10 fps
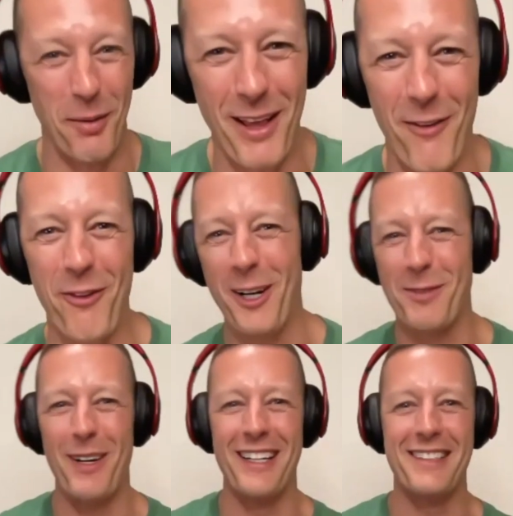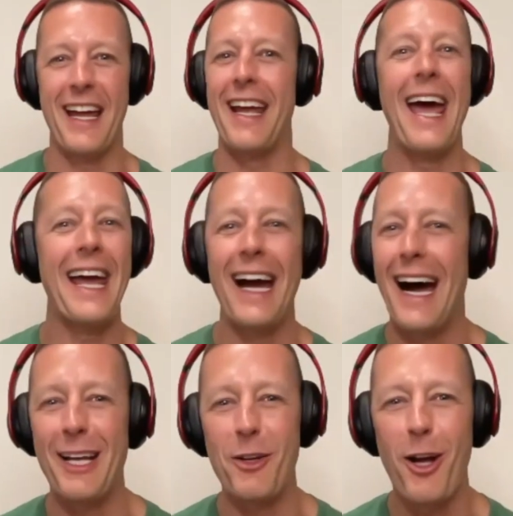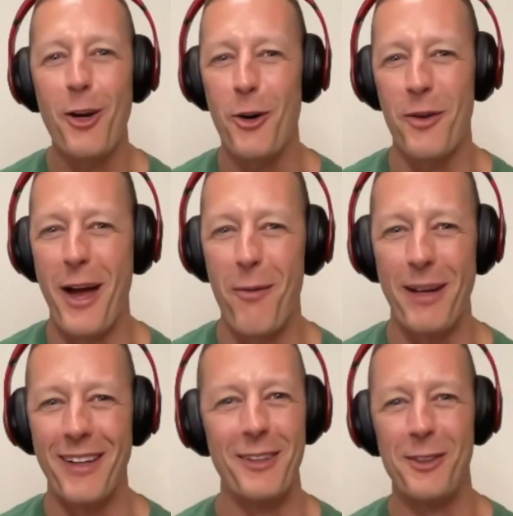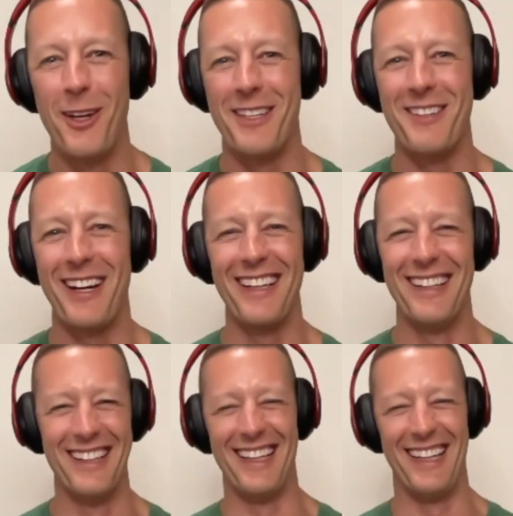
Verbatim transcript: be the first one to say, "Hey, uh, you're not going without me." You know this, right? yes,